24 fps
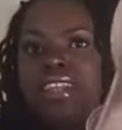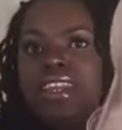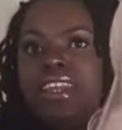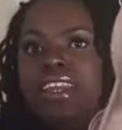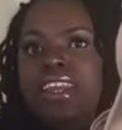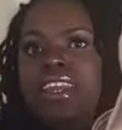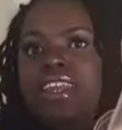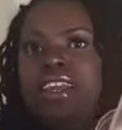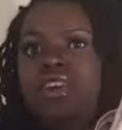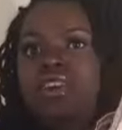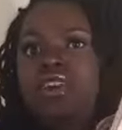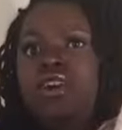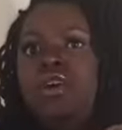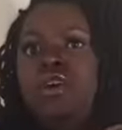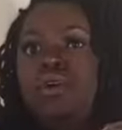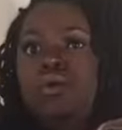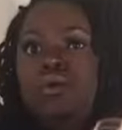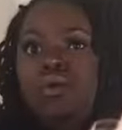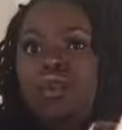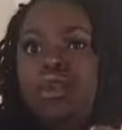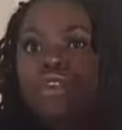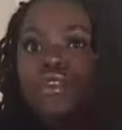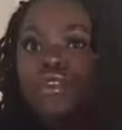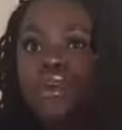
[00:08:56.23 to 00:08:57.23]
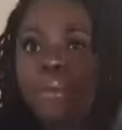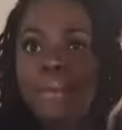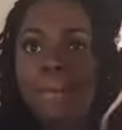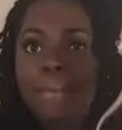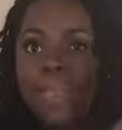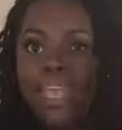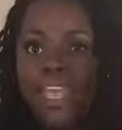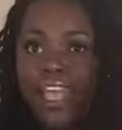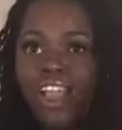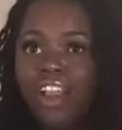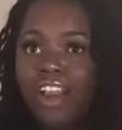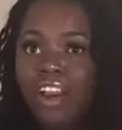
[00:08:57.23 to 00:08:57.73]
honey, when you a
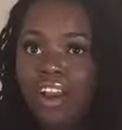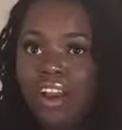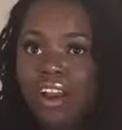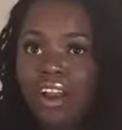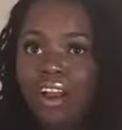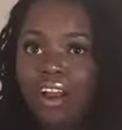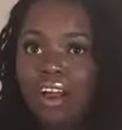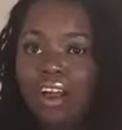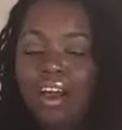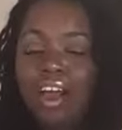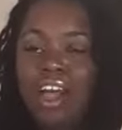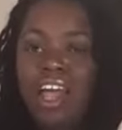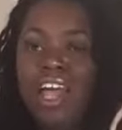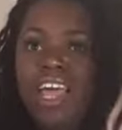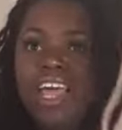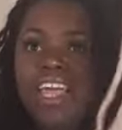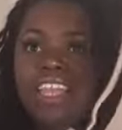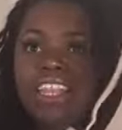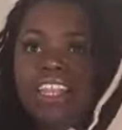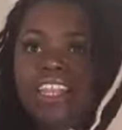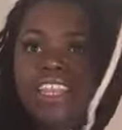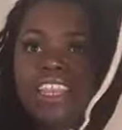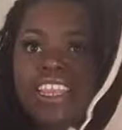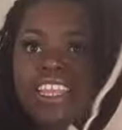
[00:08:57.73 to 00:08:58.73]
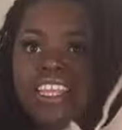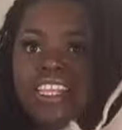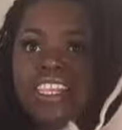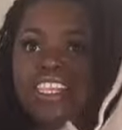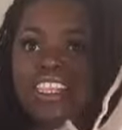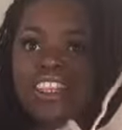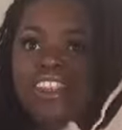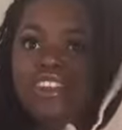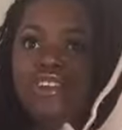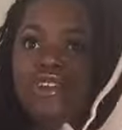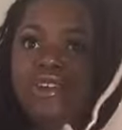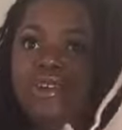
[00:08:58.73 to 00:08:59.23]
big girl, this
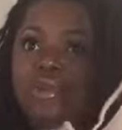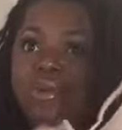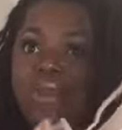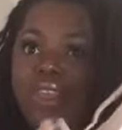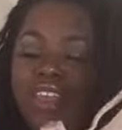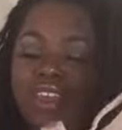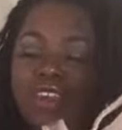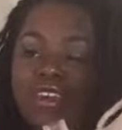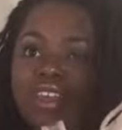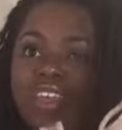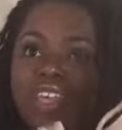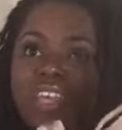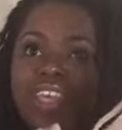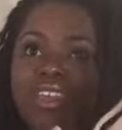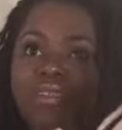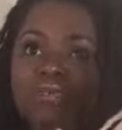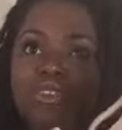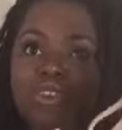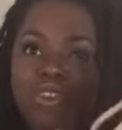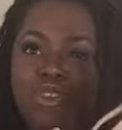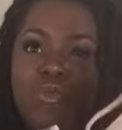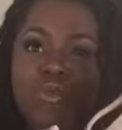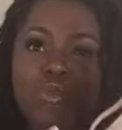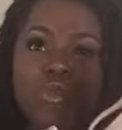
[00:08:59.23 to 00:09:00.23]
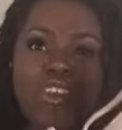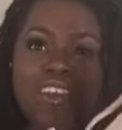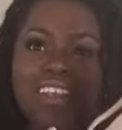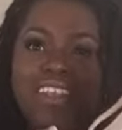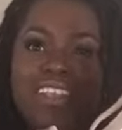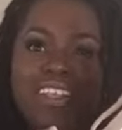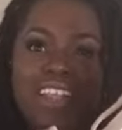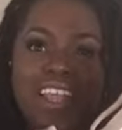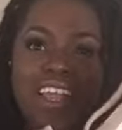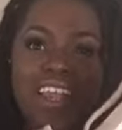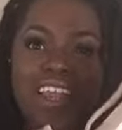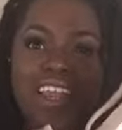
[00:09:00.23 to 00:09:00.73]
cube heel keeps you more
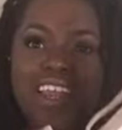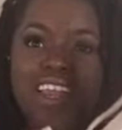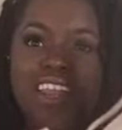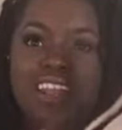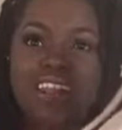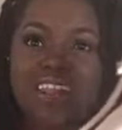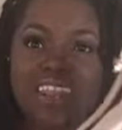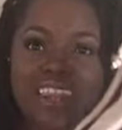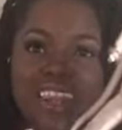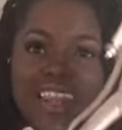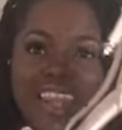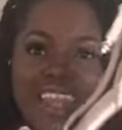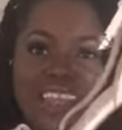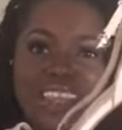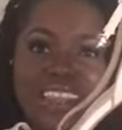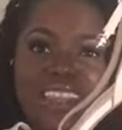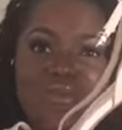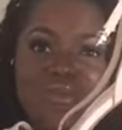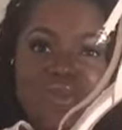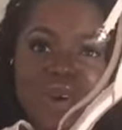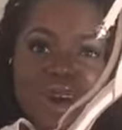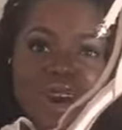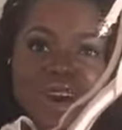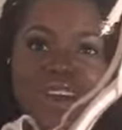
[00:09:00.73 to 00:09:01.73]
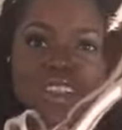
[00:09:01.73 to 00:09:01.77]
steadier than that small